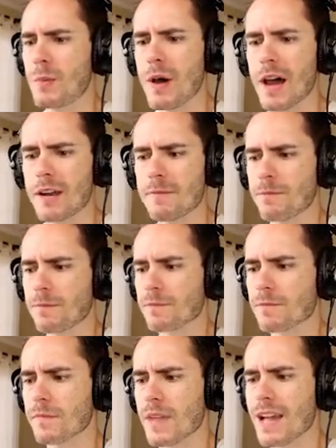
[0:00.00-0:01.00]
But
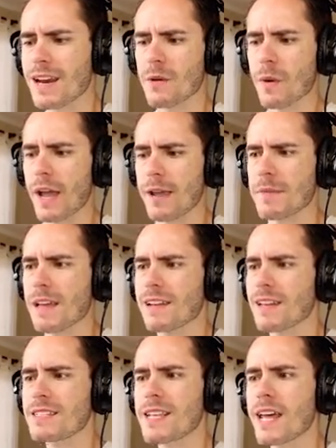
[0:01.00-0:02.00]
anyway,
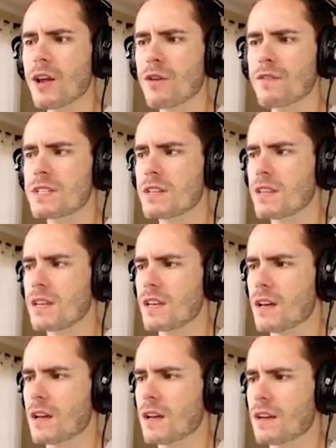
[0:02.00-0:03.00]
let's head over to
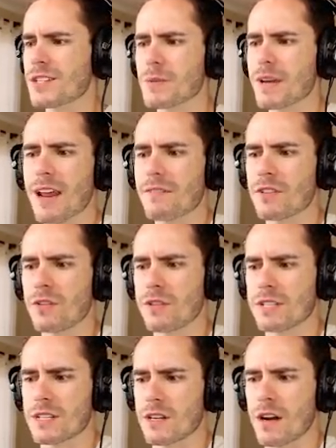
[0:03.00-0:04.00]
the because uh, we're gonna have to do
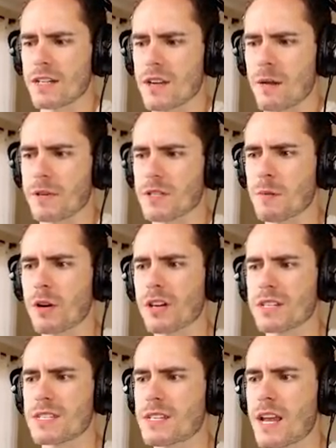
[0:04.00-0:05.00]
this at night time because I'm not
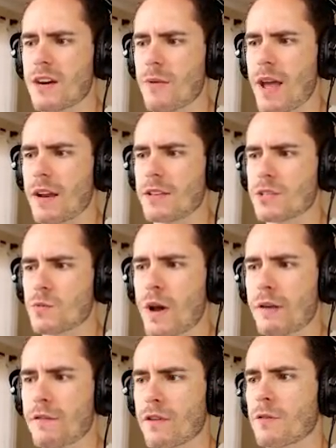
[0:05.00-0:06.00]
gonna stand around and just
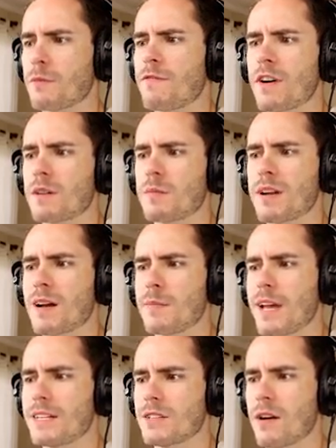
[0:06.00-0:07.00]
wait for it to fucking become
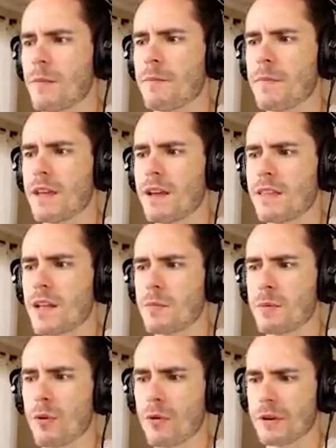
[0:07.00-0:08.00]
daytime. That'd
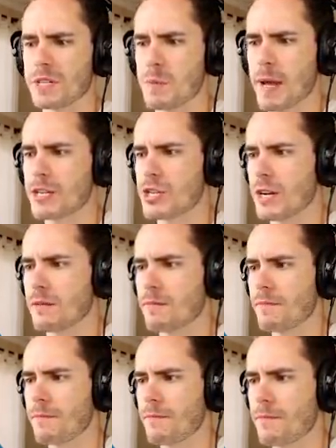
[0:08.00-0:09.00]
be boring as batshit.
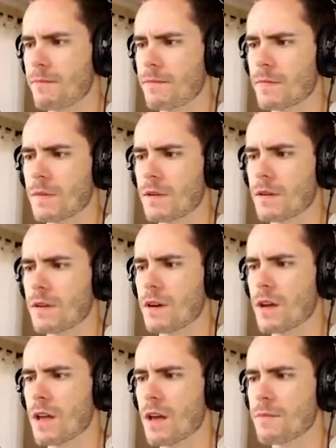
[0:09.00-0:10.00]

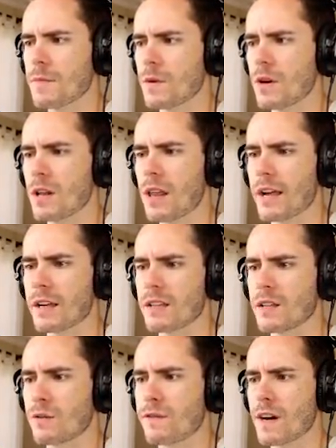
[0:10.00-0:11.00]
Oh yeah, got a, like a
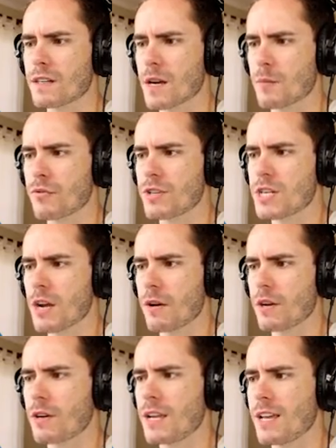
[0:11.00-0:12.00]
little fucked up bridge
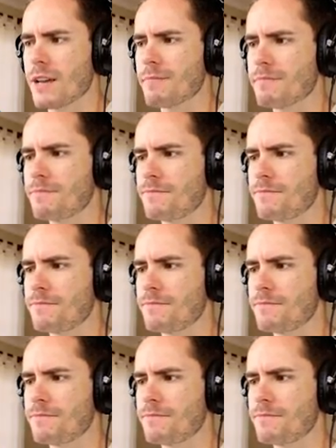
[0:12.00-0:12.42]
going on here.